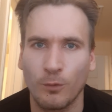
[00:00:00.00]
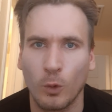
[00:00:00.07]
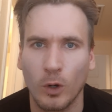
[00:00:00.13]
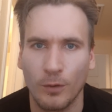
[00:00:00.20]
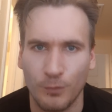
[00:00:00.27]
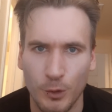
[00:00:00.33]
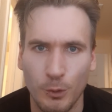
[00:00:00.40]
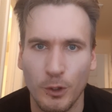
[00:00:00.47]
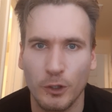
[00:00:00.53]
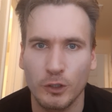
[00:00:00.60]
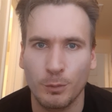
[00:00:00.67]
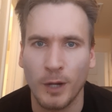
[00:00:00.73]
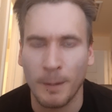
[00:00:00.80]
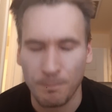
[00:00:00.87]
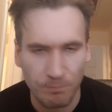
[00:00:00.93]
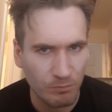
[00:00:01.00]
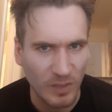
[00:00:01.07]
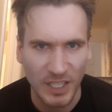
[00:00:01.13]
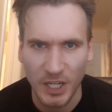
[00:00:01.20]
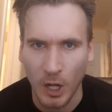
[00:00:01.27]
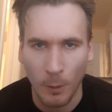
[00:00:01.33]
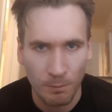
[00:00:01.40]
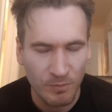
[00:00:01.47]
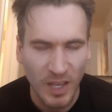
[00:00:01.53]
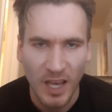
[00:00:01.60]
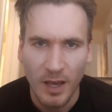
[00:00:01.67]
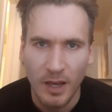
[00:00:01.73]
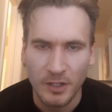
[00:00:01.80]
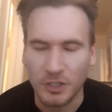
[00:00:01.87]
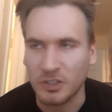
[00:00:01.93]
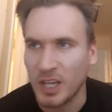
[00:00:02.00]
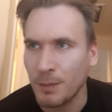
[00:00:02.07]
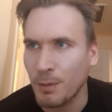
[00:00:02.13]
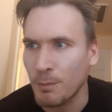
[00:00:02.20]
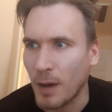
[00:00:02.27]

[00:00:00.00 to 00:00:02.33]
for a few years, but you know, just keep in